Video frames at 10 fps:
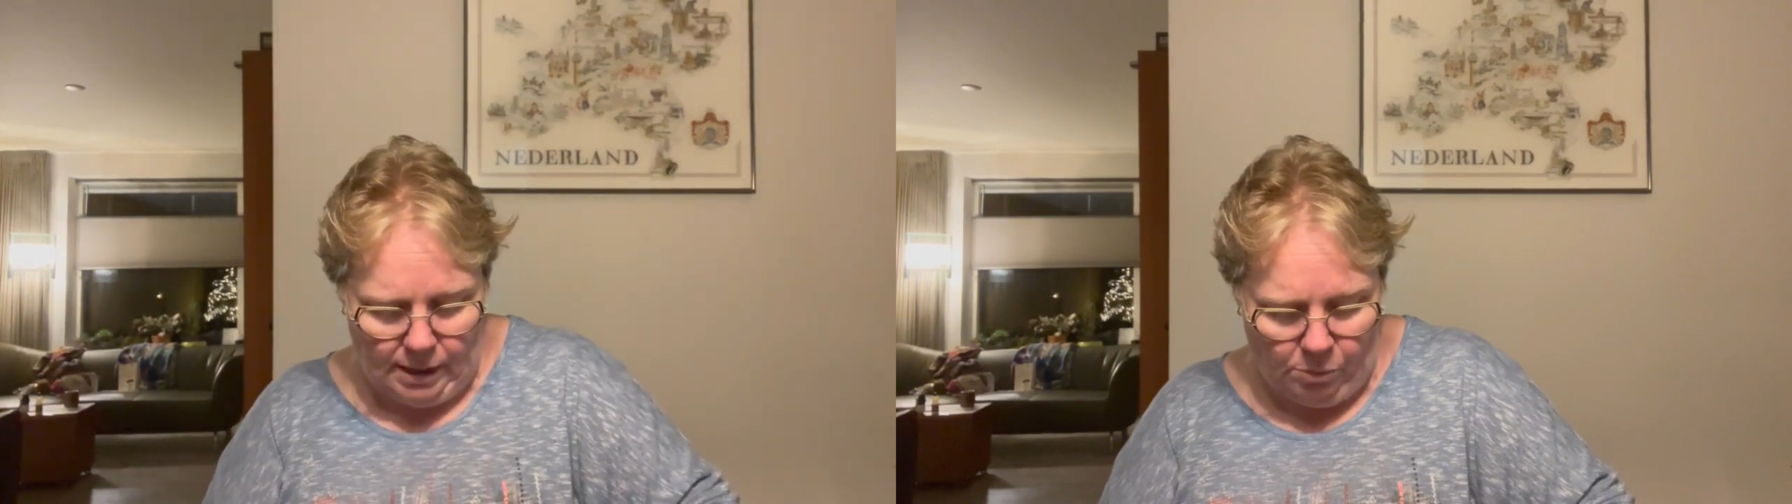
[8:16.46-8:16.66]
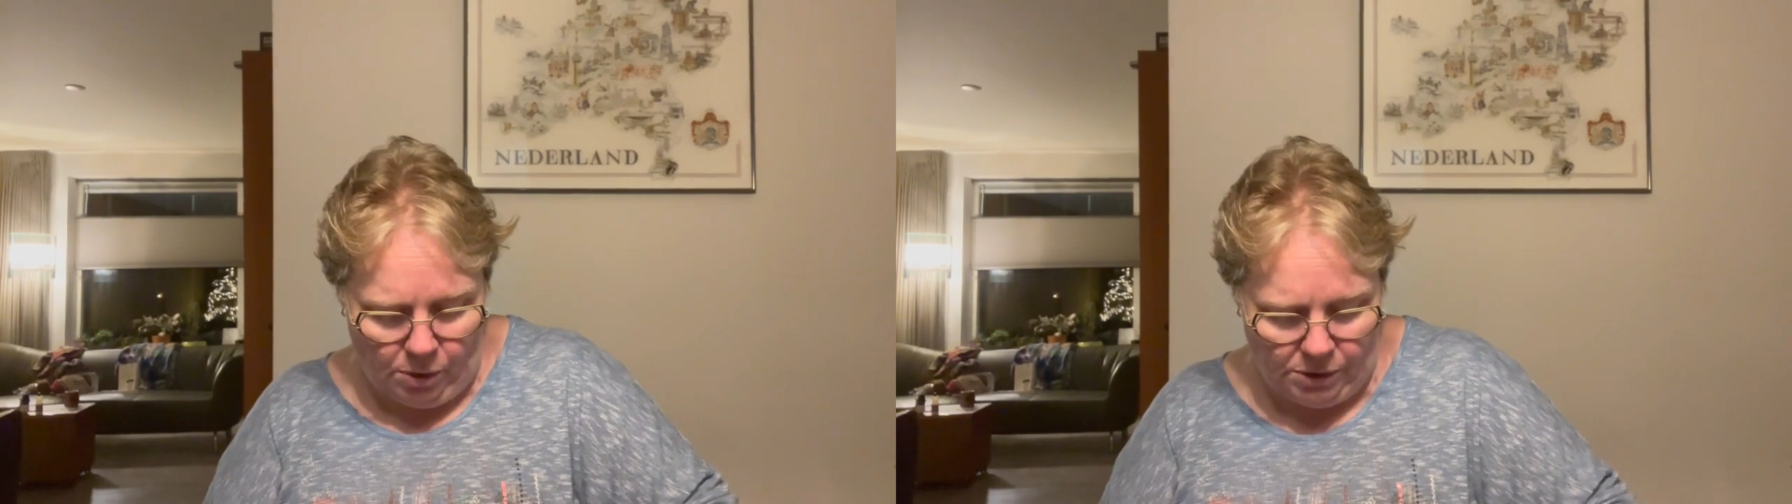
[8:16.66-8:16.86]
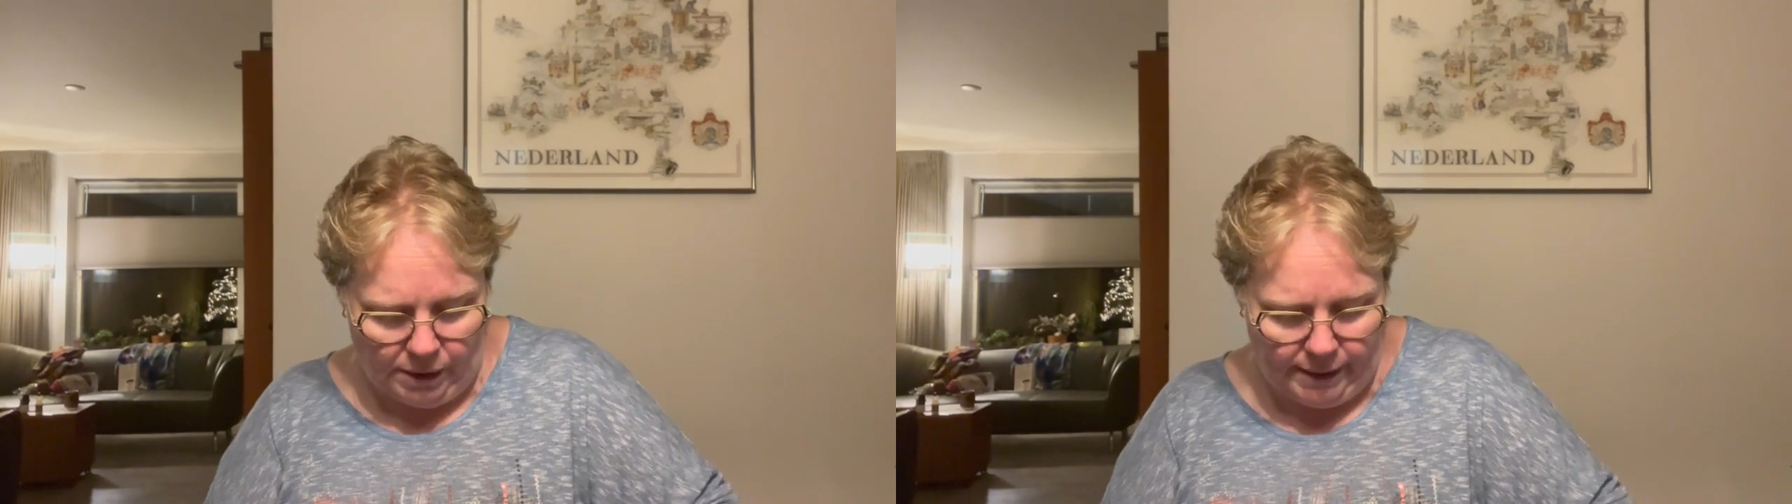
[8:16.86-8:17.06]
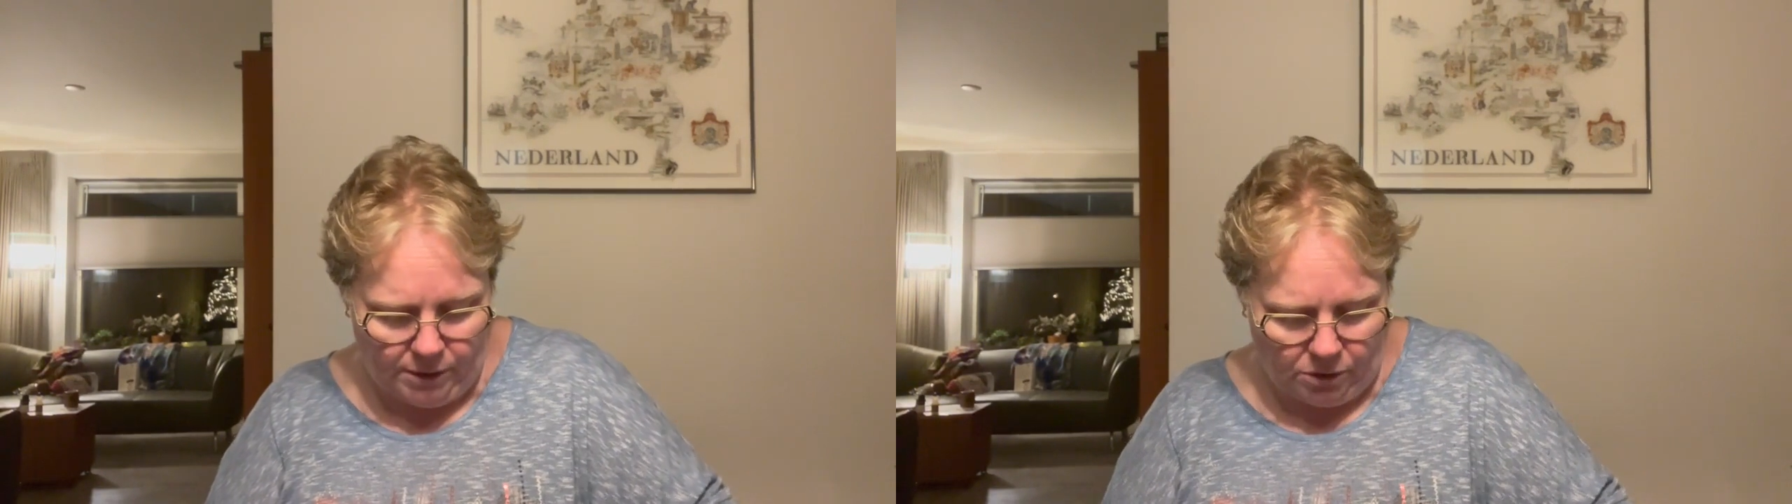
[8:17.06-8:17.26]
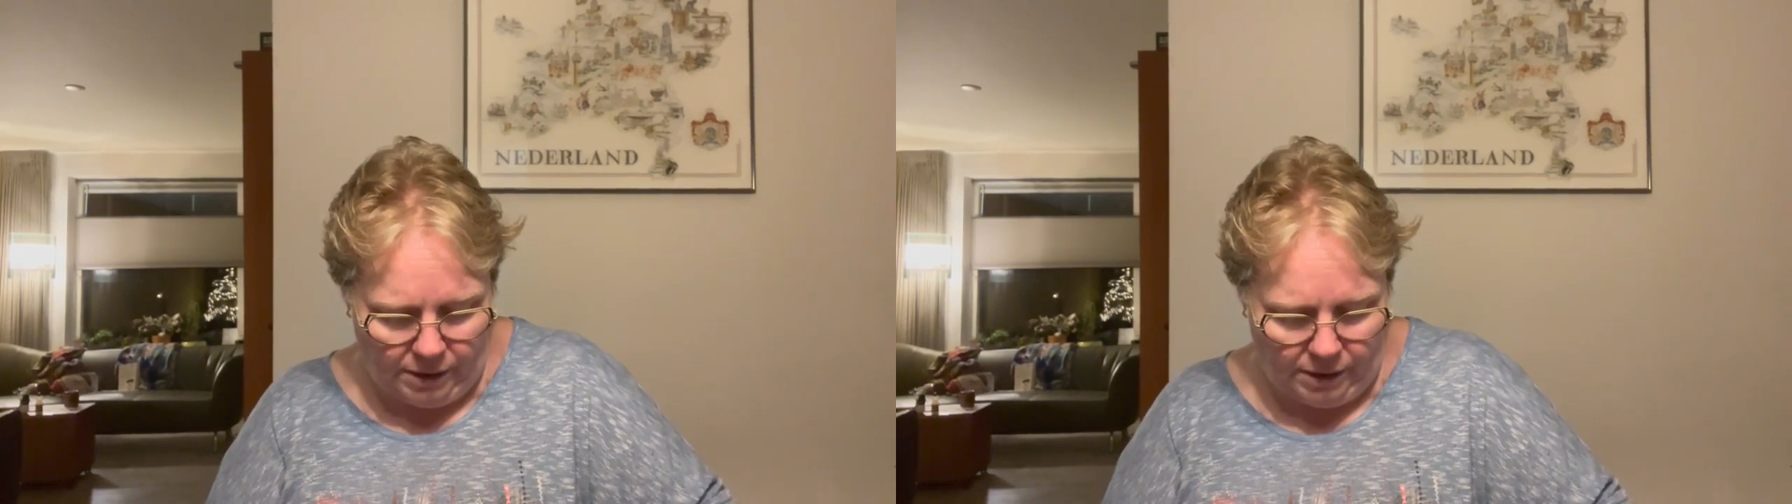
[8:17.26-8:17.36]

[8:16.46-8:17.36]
was a little